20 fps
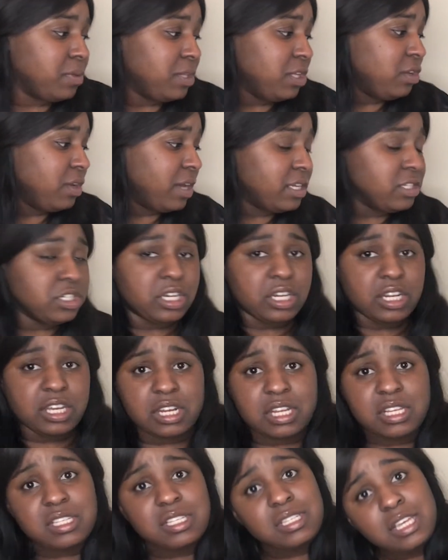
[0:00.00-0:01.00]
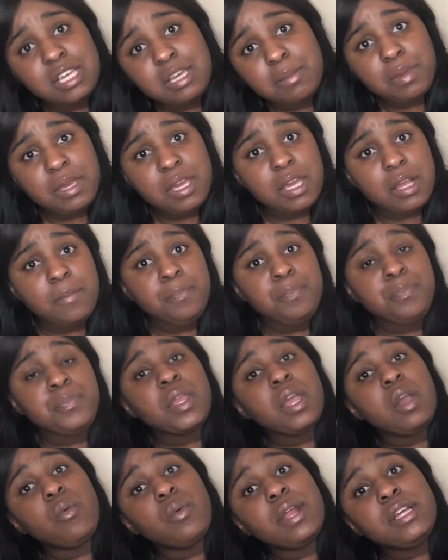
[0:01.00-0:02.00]
But then you guys are going to get a sneak peek
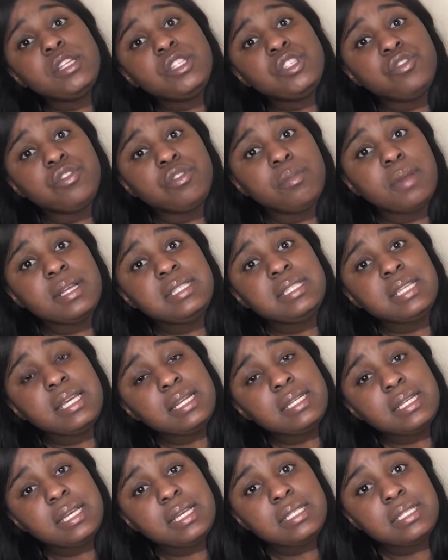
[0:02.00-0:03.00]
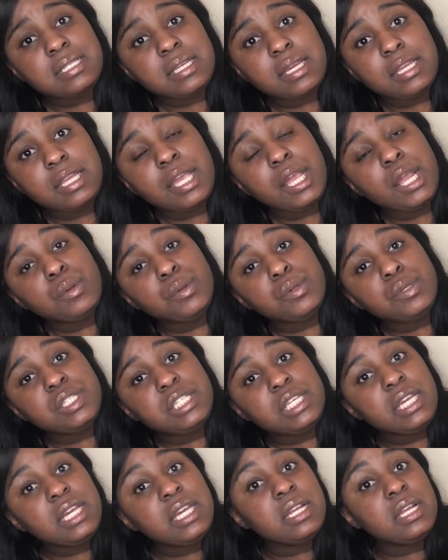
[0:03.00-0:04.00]
of what I do for my day-to-day skincare
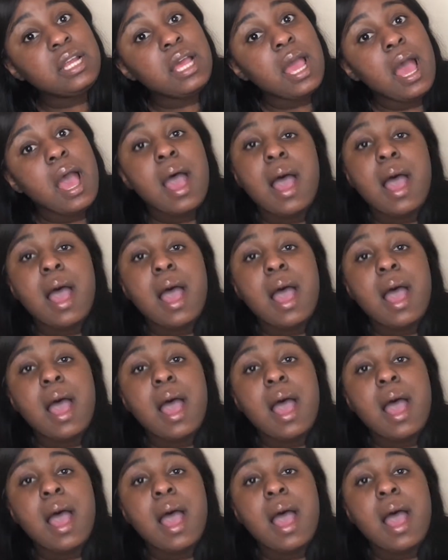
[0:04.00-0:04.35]
routine.